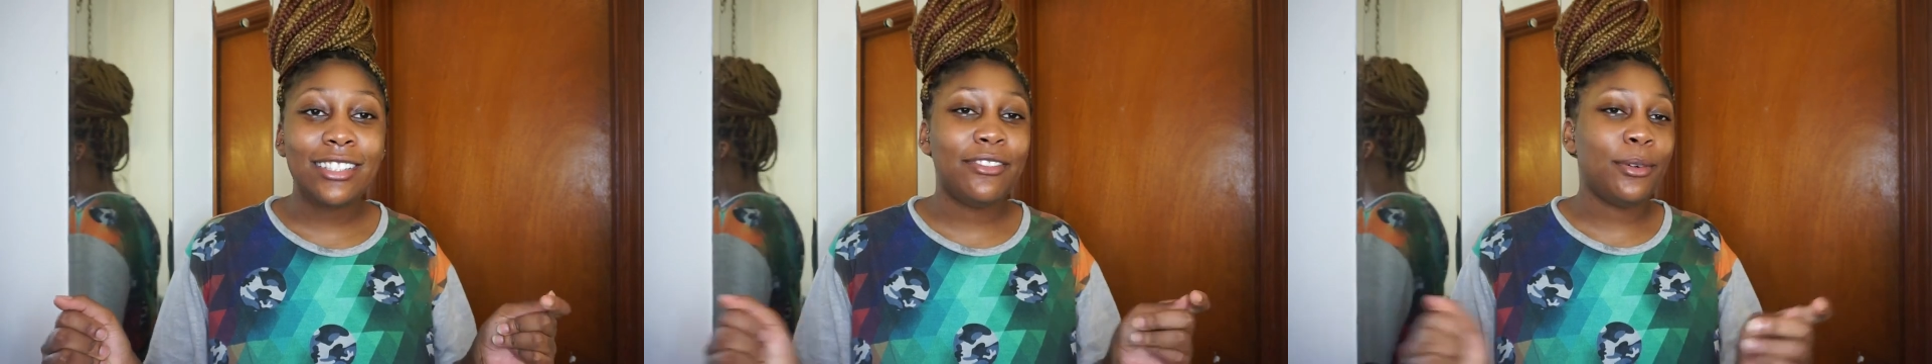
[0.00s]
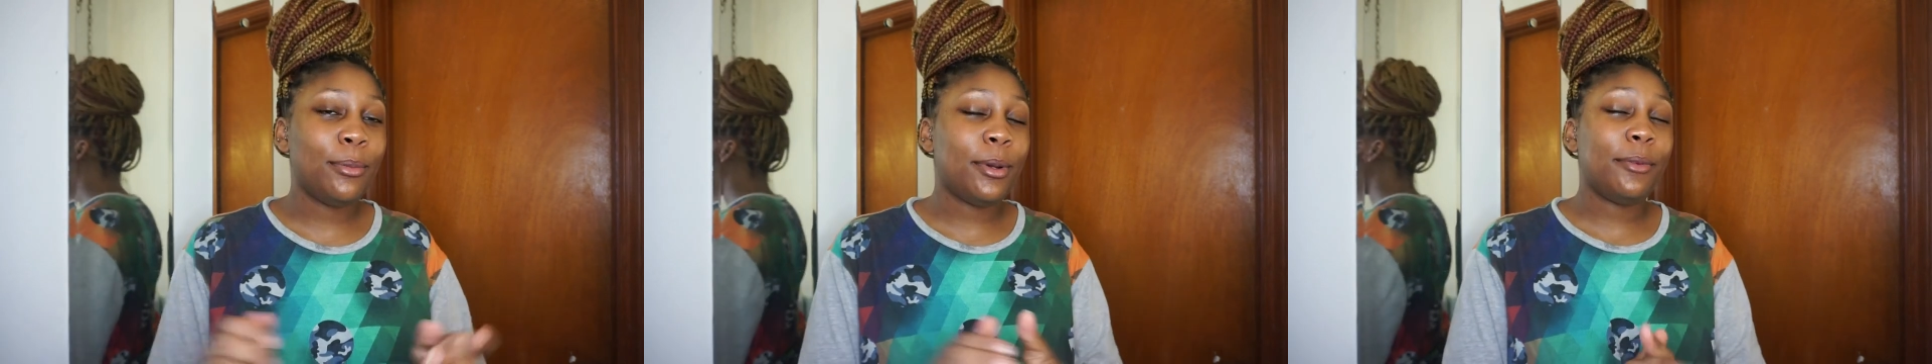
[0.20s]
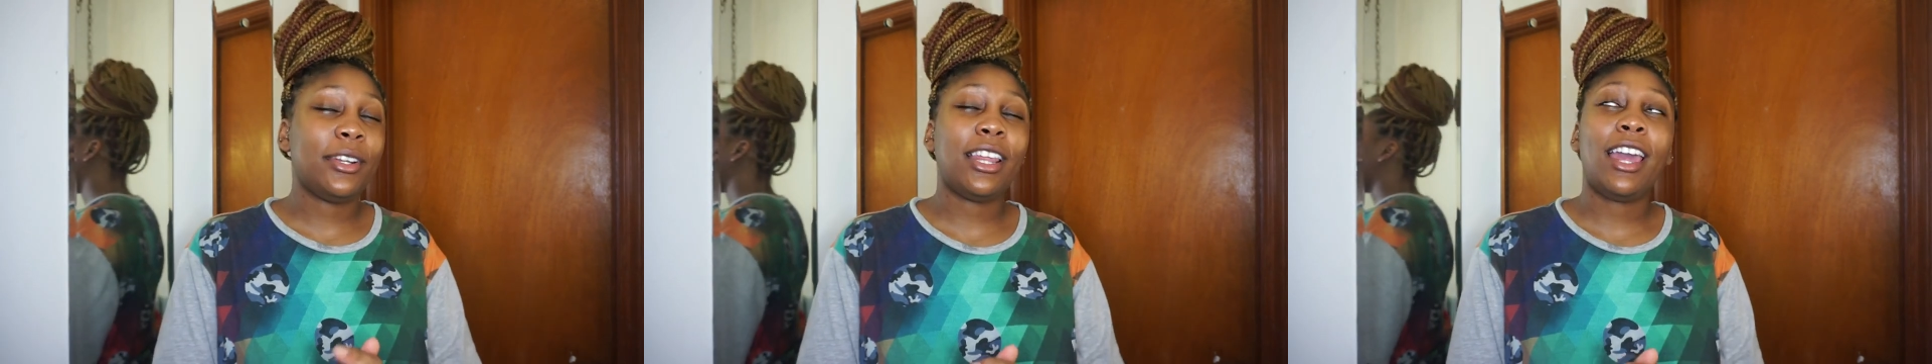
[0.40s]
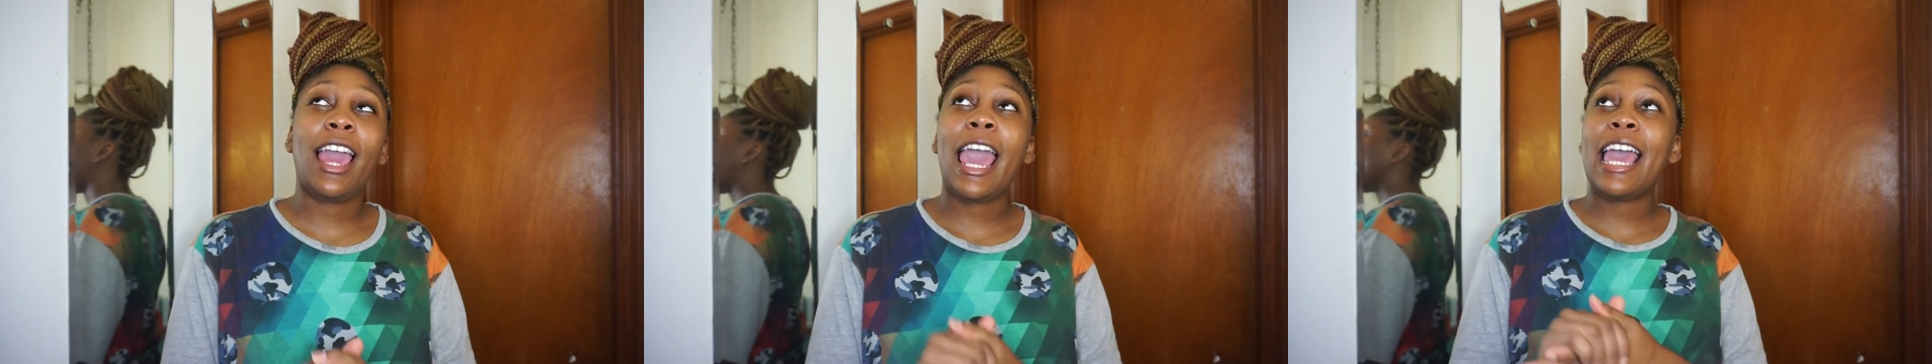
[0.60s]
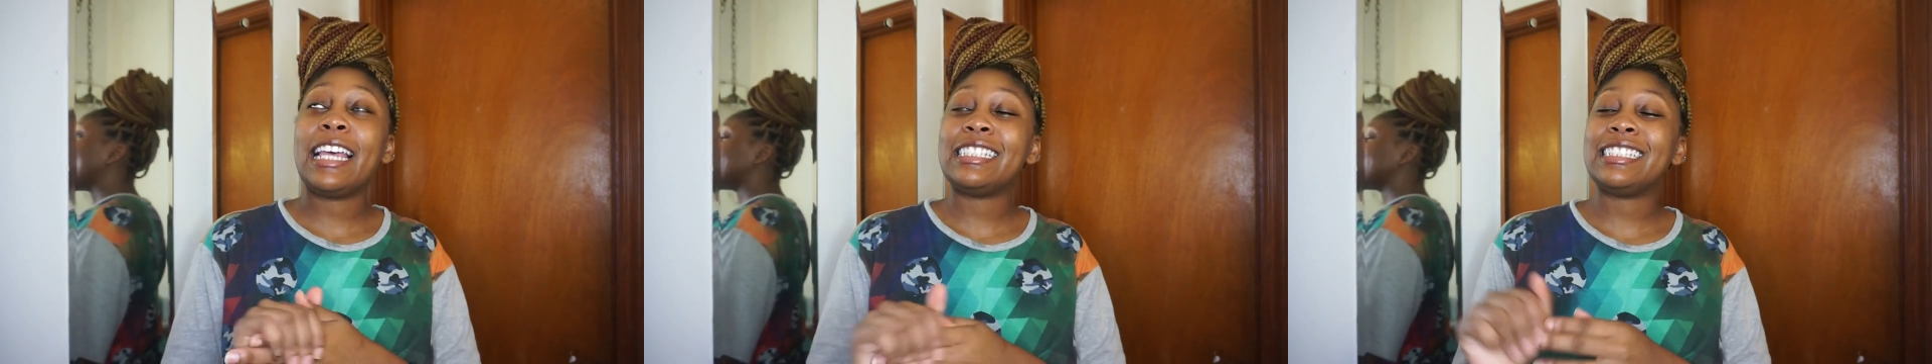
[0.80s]
If your birthday
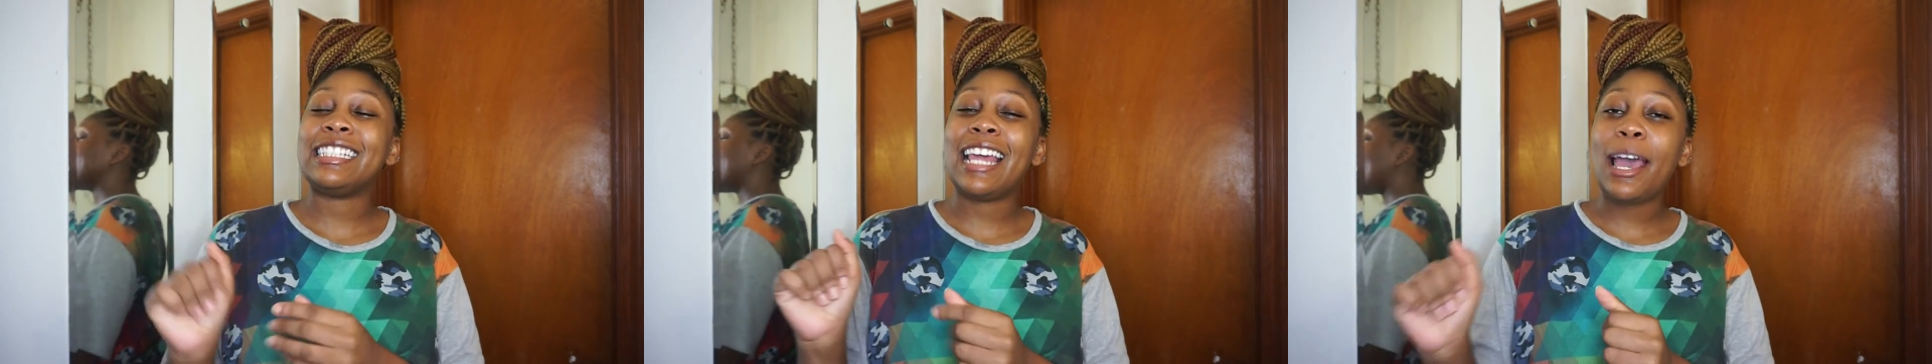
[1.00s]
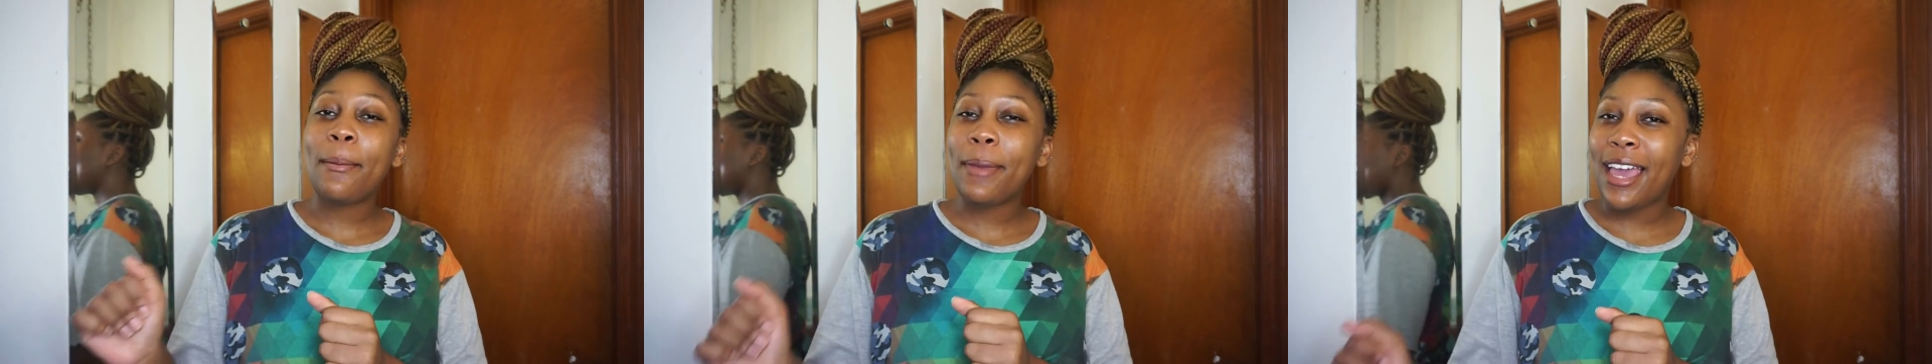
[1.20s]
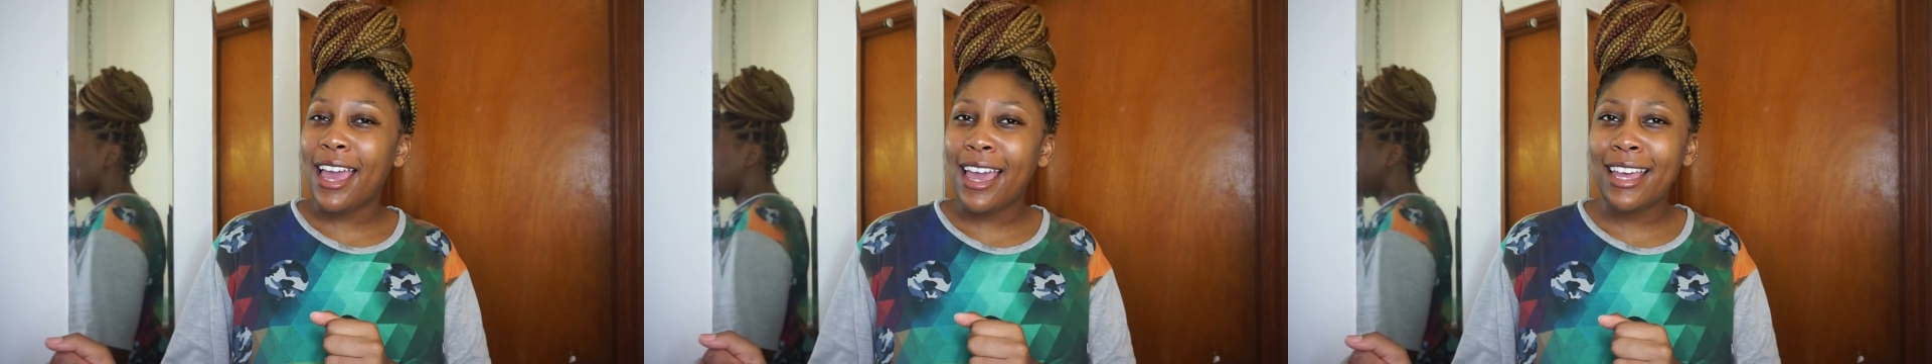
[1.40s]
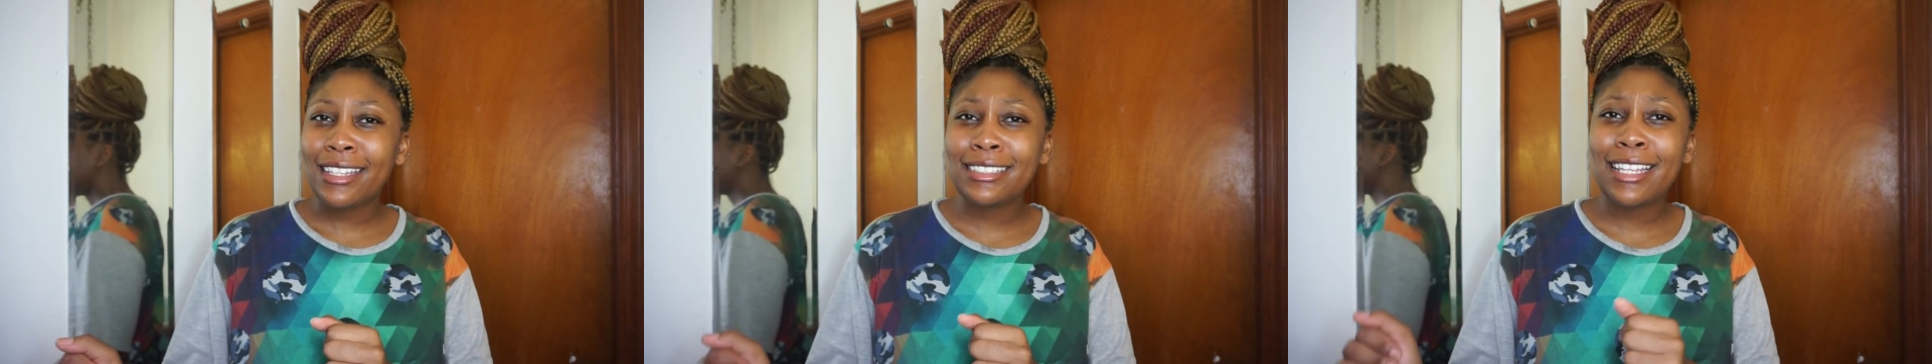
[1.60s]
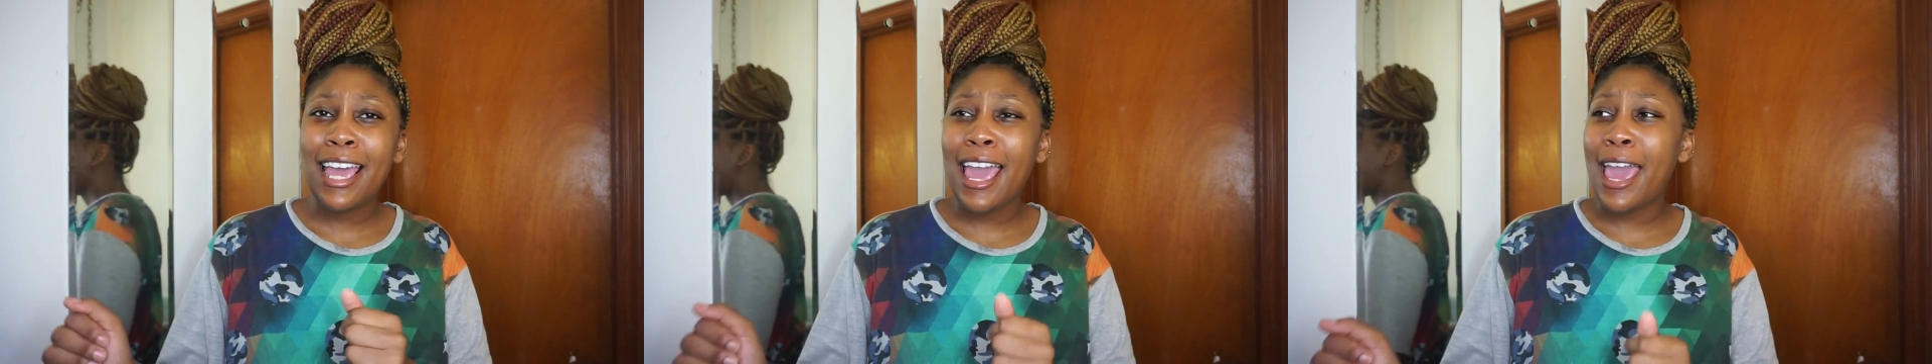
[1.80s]
has not passed,